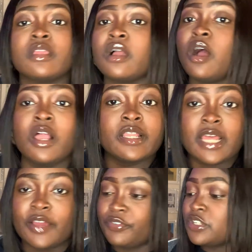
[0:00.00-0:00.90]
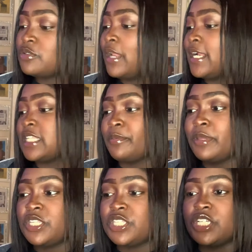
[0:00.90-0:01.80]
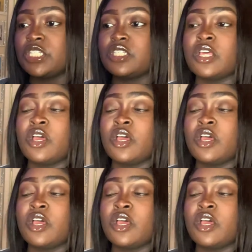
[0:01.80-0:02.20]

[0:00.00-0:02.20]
All of that. Friends who like to take pictures